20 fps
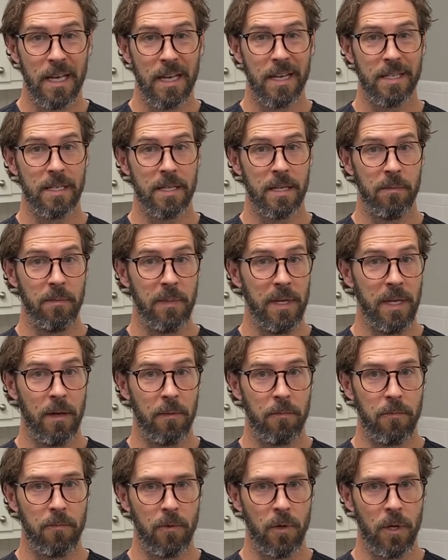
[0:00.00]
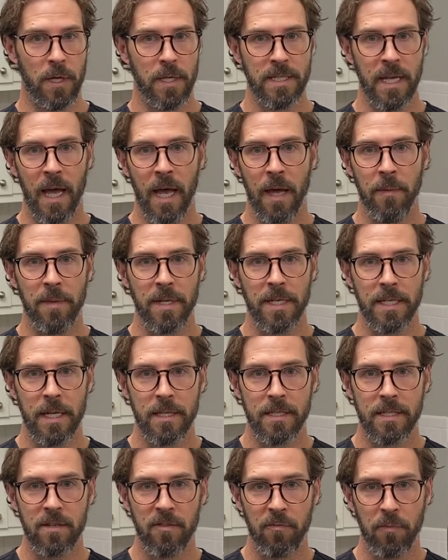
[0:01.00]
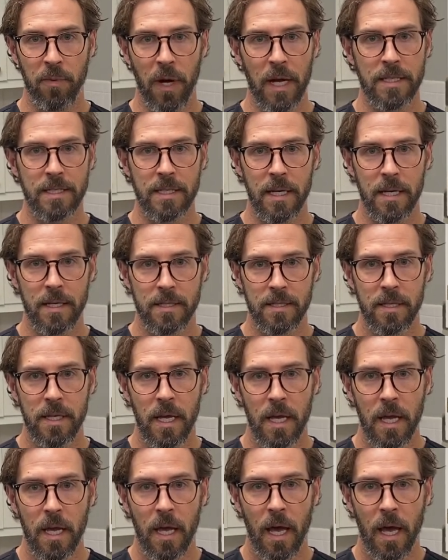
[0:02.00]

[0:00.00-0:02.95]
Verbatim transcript: because it can be a really time-intensive process.